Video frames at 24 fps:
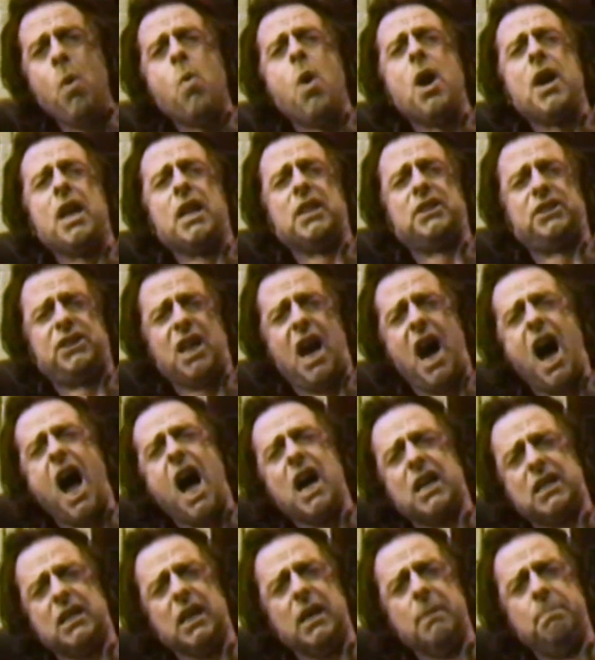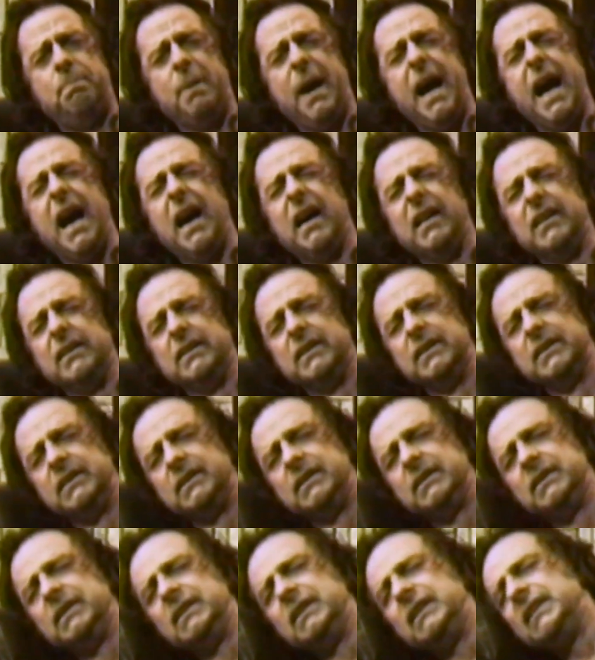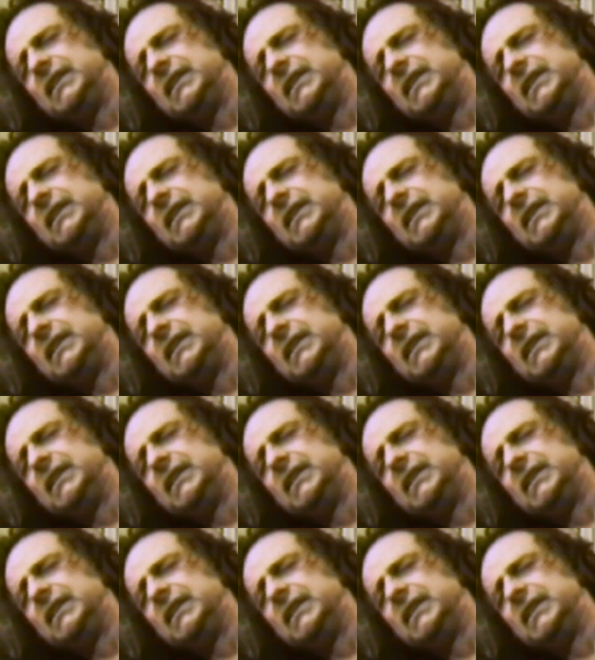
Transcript: don't want to talk about it.